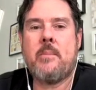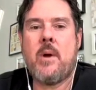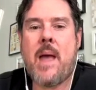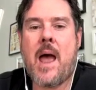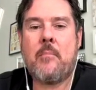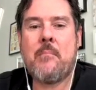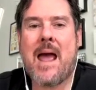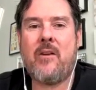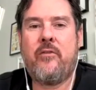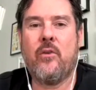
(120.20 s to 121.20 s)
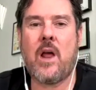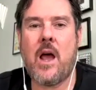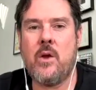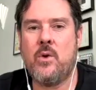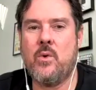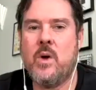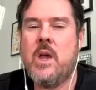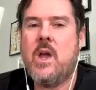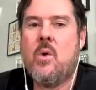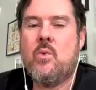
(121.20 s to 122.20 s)
item about Matt Fuller, who
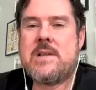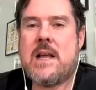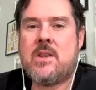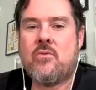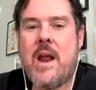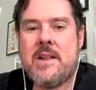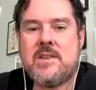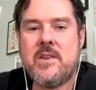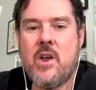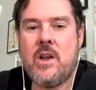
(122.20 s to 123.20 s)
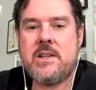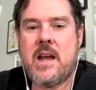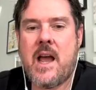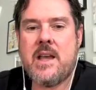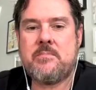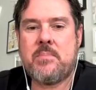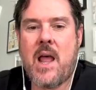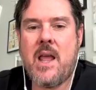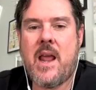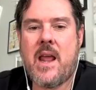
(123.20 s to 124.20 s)
was at the Reds in the early days,
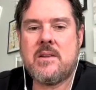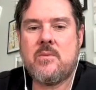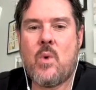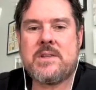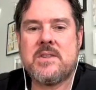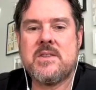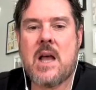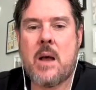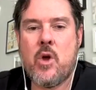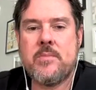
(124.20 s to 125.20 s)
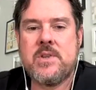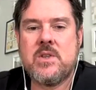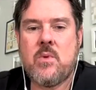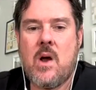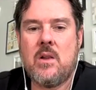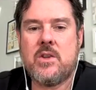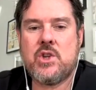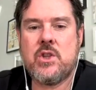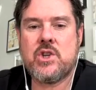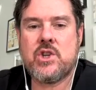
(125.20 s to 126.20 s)
played at Western Suburbs as well,
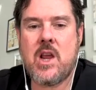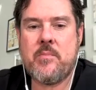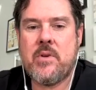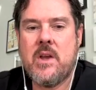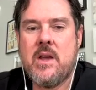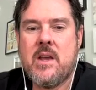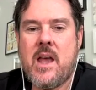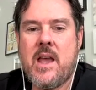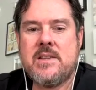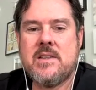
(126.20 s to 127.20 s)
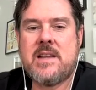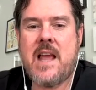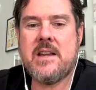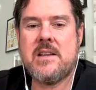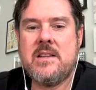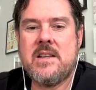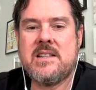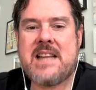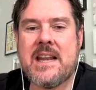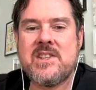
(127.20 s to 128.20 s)
the Sheep. He's a
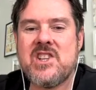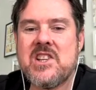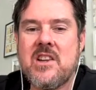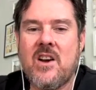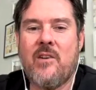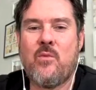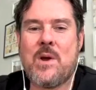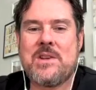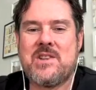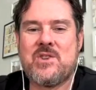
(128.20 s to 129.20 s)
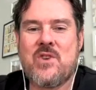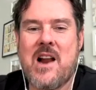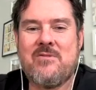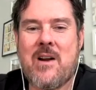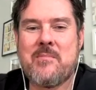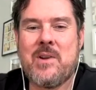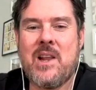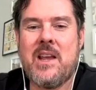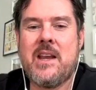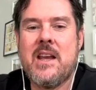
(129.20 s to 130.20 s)
denizen of West Australian Rugby
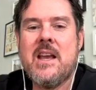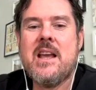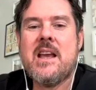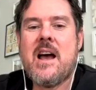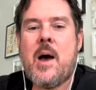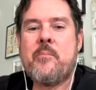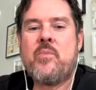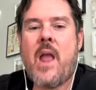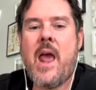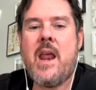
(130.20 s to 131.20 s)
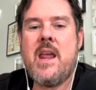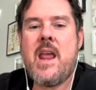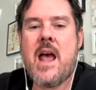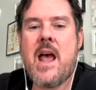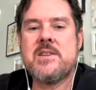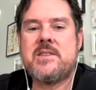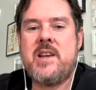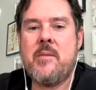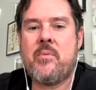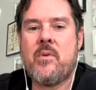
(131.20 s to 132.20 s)
League. And he has a
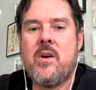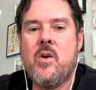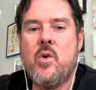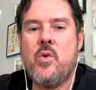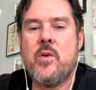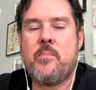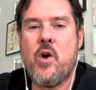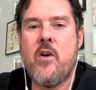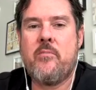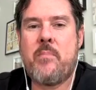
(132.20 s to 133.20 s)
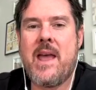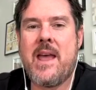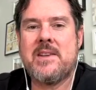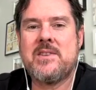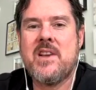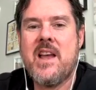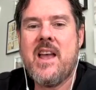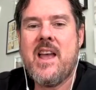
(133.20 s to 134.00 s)
tip who the Perth Bears